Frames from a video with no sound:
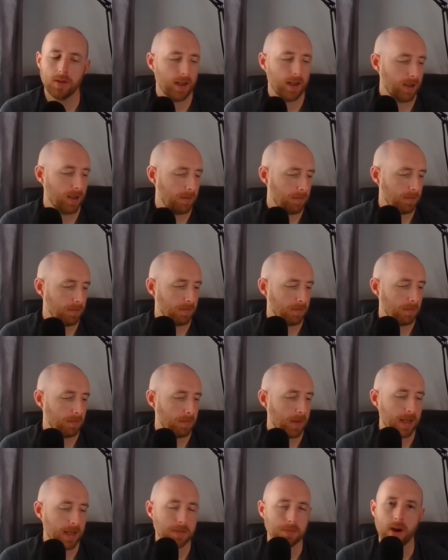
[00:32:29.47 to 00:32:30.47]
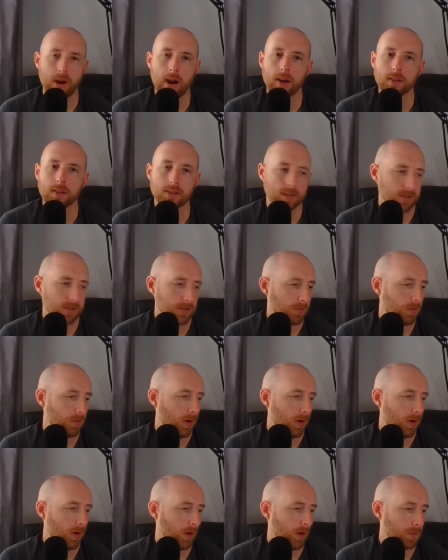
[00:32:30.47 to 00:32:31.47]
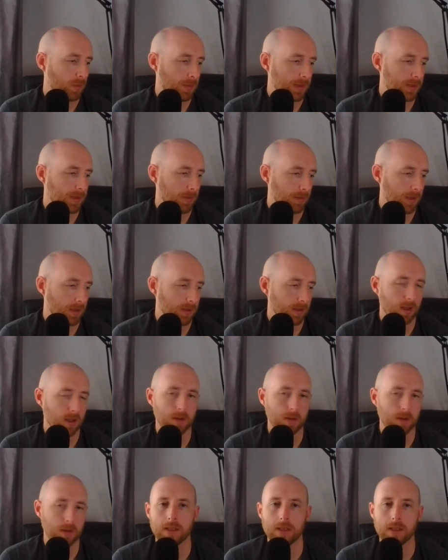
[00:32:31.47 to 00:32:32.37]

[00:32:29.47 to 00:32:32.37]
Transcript: um, best practices. What what would be some of the kind of